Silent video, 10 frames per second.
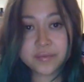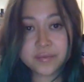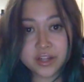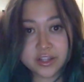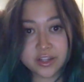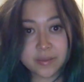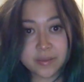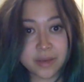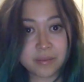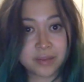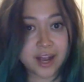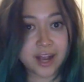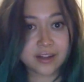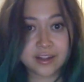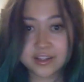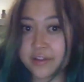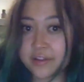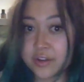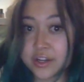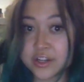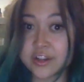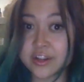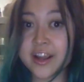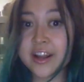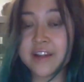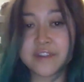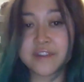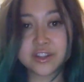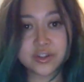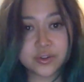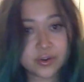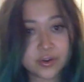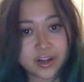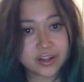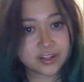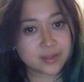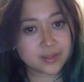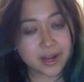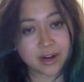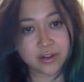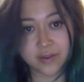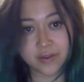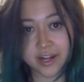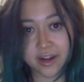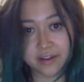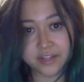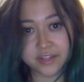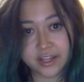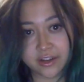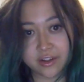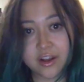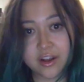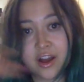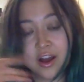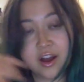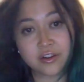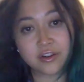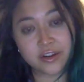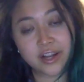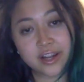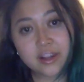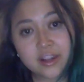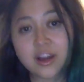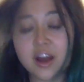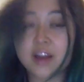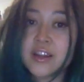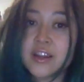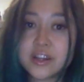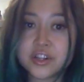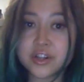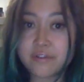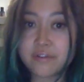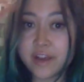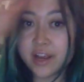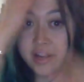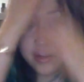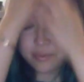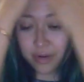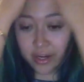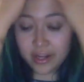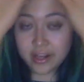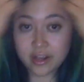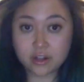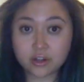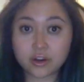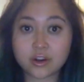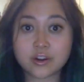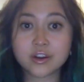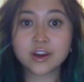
it's going to be a black that's kind of greenish in the light and fades to a green, and since my hair is already kind of teal underneath, I think it should fade pretty good.